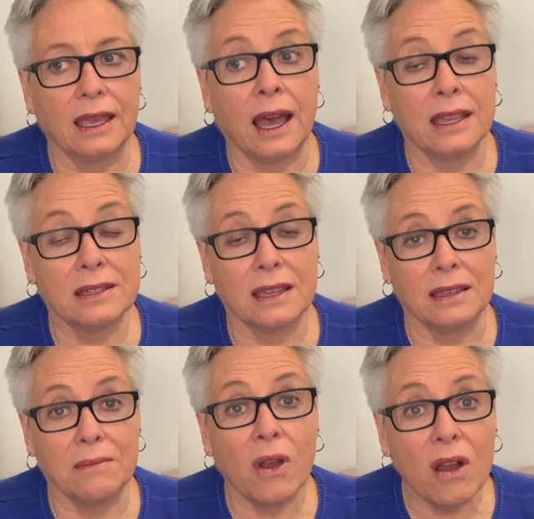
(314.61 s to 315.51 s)
I
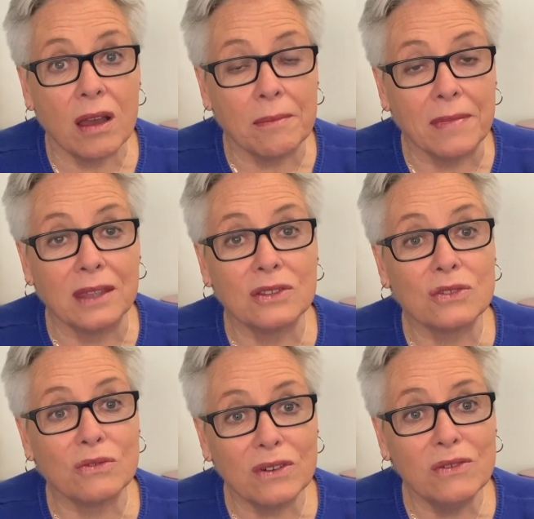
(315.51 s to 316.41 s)
said, "Mom, it's
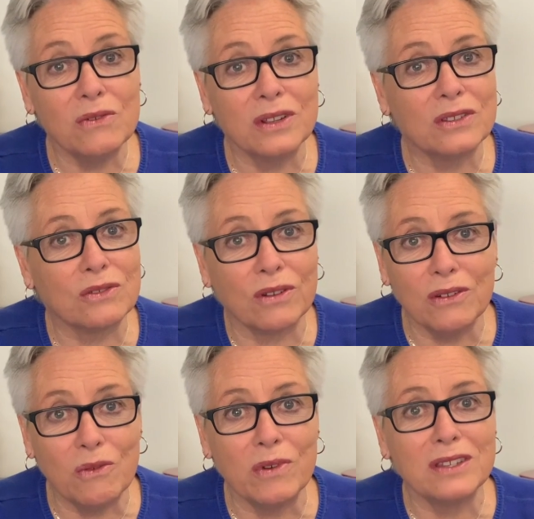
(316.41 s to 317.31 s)
true. It's
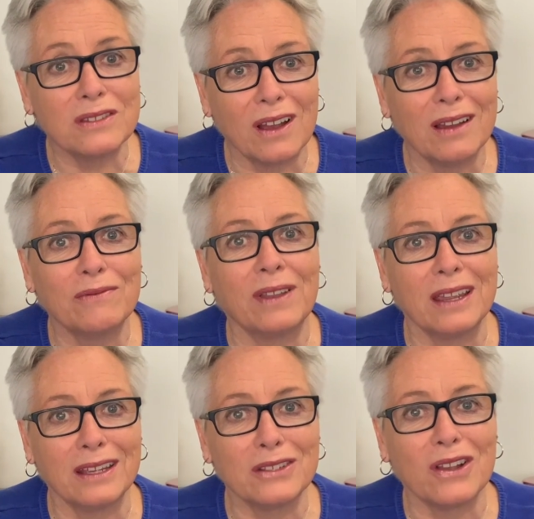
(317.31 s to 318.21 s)
true. We saw a
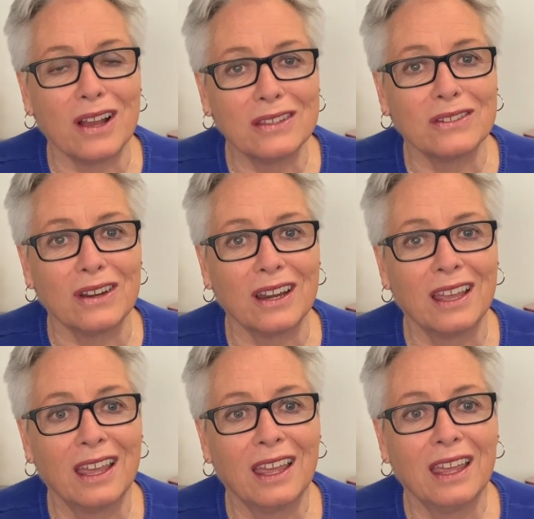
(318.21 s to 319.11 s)
flying saucer."
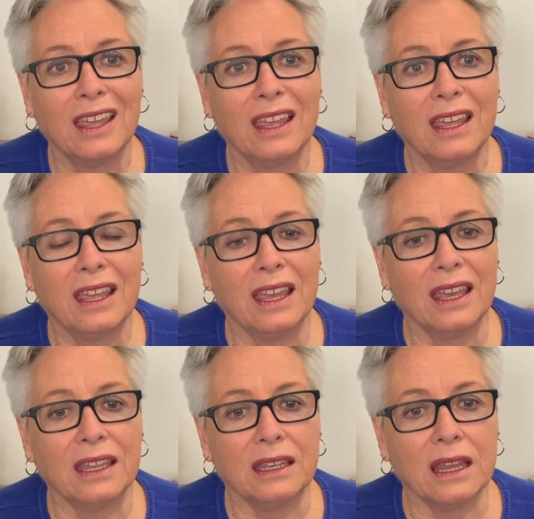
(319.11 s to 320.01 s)

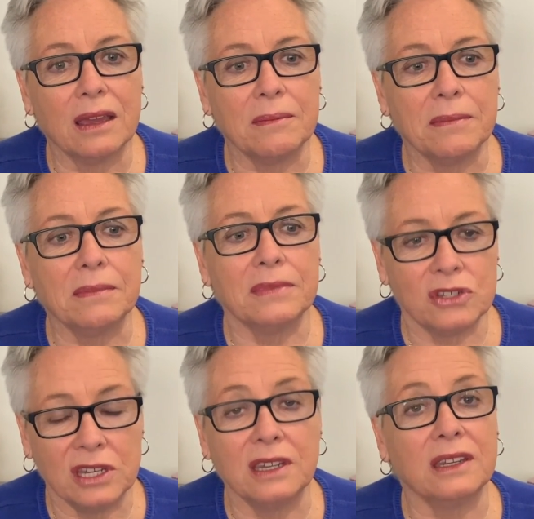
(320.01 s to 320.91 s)
And
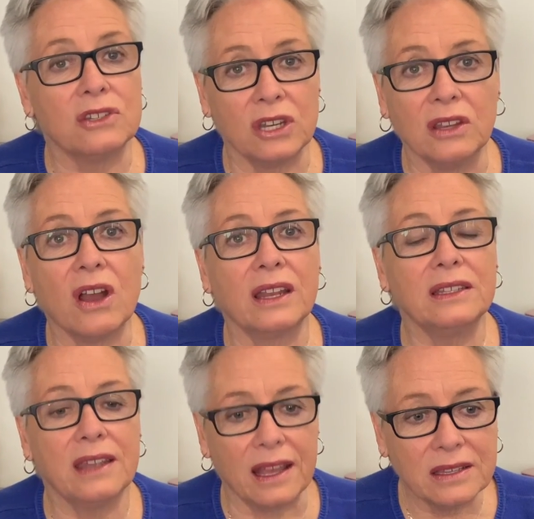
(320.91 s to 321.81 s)
she
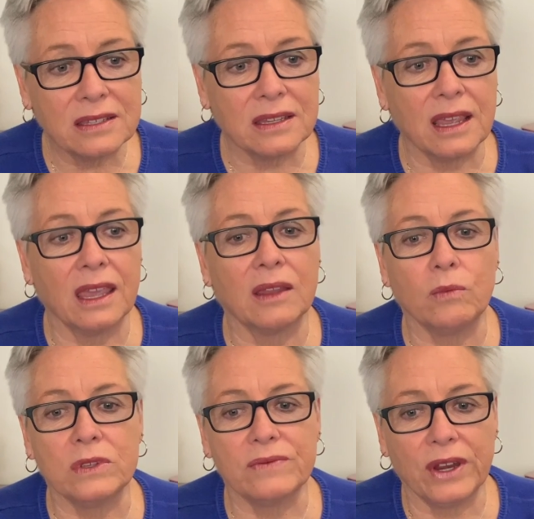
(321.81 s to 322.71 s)
nodded yes
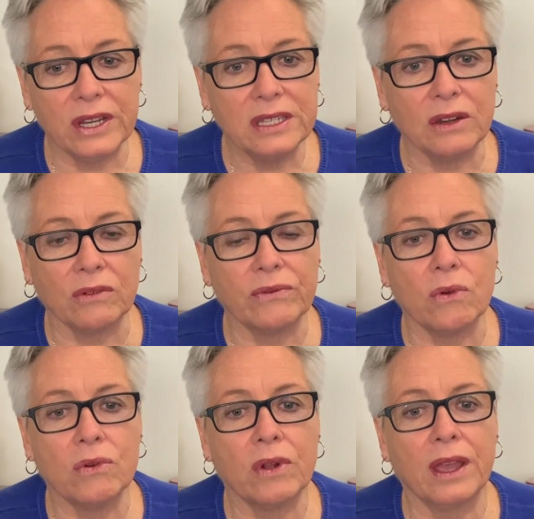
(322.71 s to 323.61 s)
and was very
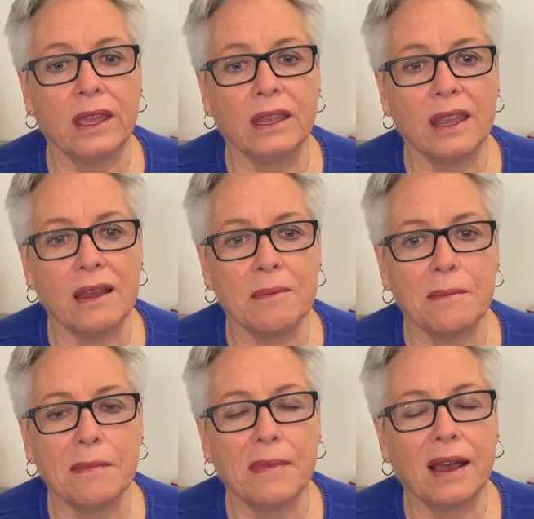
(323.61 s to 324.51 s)
tearful. And
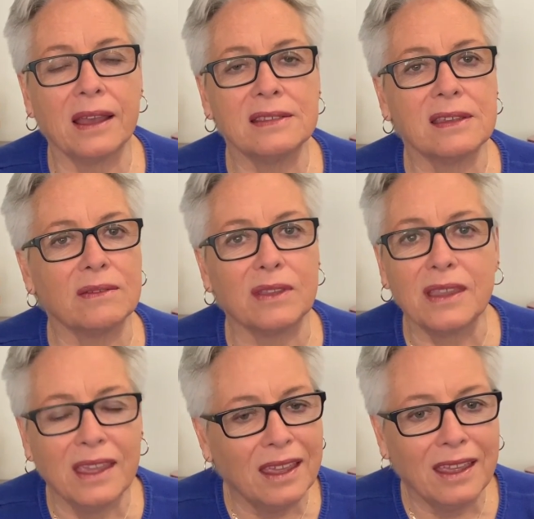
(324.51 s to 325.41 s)
I said,
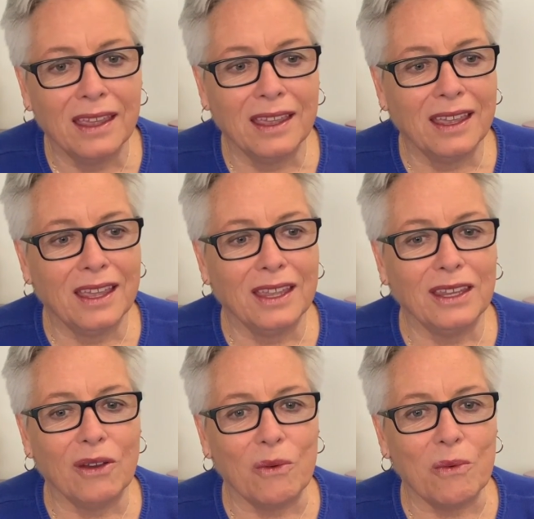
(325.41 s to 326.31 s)

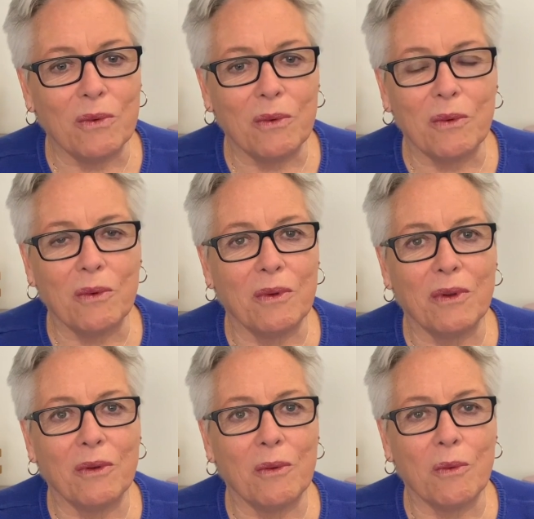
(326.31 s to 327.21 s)
"You know,
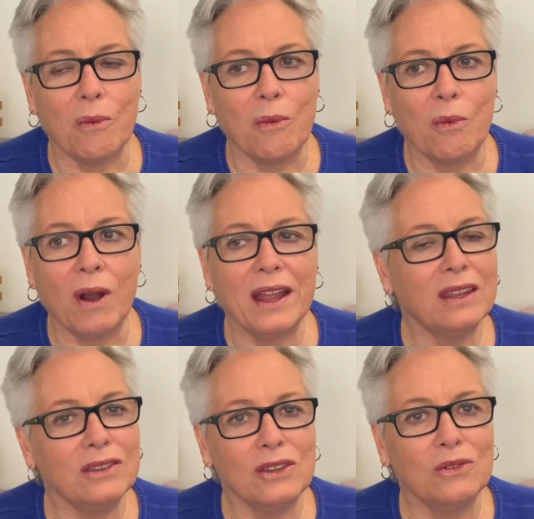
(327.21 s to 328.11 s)
why
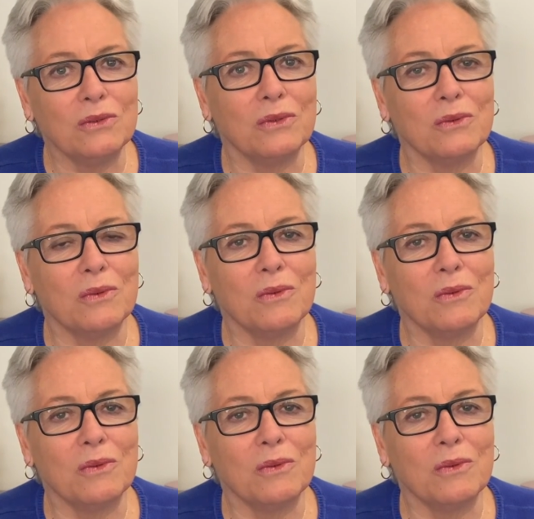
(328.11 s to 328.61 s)
didn't you